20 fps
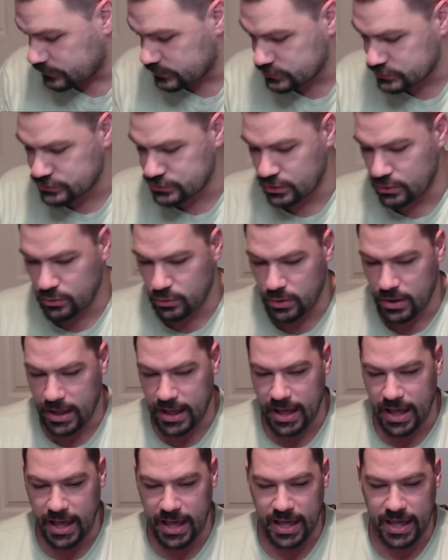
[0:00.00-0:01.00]
So
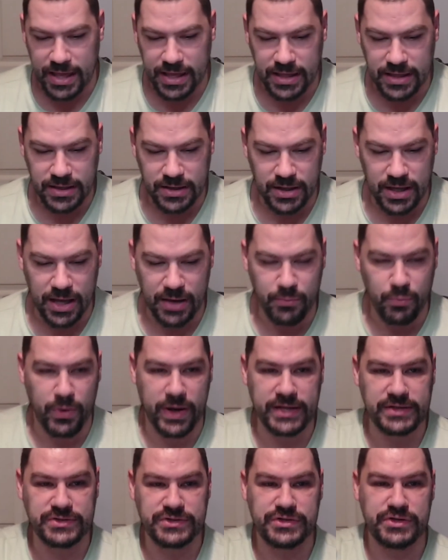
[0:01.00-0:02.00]
I
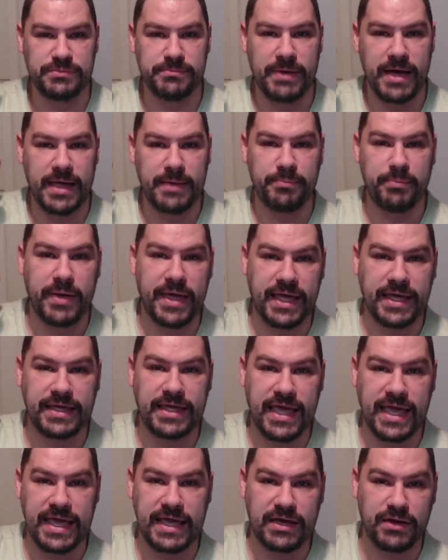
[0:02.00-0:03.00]
went to my
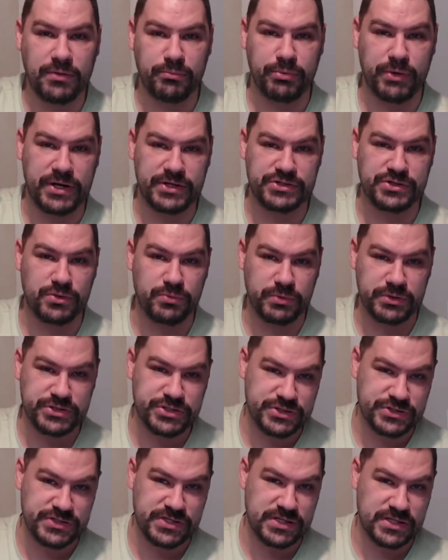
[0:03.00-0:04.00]
pancake compressor, which
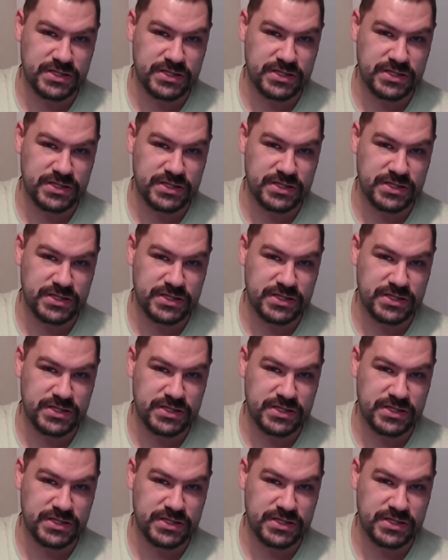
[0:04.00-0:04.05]
is in